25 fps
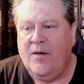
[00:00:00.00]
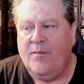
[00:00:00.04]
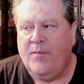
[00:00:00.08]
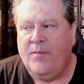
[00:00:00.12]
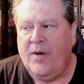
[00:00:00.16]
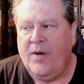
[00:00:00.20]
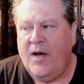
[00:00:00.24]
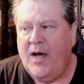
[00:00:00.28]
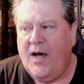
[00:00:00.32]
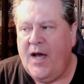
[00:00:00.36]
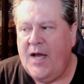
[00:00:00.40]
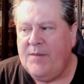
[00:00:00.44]

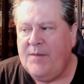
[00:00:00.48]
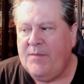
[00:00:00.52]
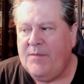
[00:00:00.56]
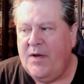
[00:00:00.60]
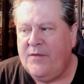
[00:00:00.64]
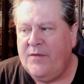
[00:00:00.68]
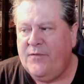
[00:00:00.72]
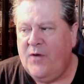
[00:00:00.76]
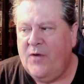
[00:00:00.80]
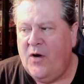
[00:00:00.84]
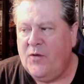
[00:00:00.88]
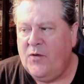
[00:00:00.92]
behind
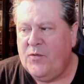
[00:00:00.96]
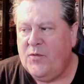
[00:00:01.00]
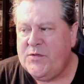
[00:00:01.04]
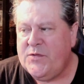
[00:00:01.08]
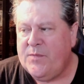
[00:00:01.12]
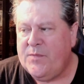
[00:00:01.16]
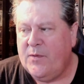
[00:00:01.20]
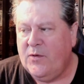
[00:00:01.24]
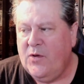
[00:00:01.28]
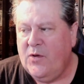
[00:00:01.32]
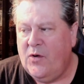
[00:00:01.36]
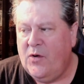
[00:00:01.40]
my Fog
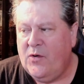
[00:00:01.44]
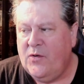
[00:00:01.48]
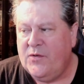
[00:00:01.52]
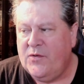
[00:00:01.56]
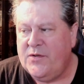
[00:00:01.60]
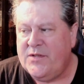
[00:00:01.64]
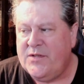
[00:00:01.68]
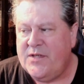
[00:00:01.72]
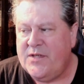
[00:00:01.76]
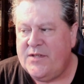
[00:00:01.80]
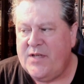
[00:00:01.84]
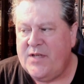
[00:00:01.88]
Whisperer logo,
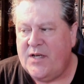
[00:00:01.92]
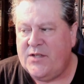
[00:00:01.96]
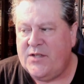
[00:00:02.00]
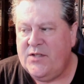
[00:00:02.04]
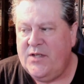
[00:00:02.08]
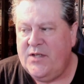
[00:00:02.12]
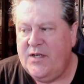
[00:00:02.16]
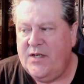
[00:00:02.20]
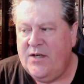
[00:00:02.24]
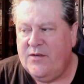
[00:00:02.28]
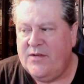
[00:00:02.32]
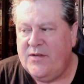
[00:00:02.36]
there's a
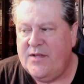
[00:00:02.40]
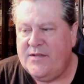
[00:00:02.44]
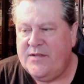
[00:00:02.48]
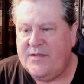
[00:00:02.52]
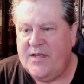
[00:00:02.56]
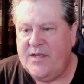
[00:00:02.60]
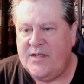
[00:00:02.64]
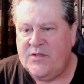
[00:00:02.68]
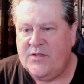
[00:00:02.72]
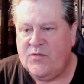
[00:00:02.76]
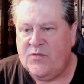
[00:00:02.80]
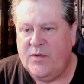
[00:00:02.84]
section here that
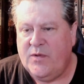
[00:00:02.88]
says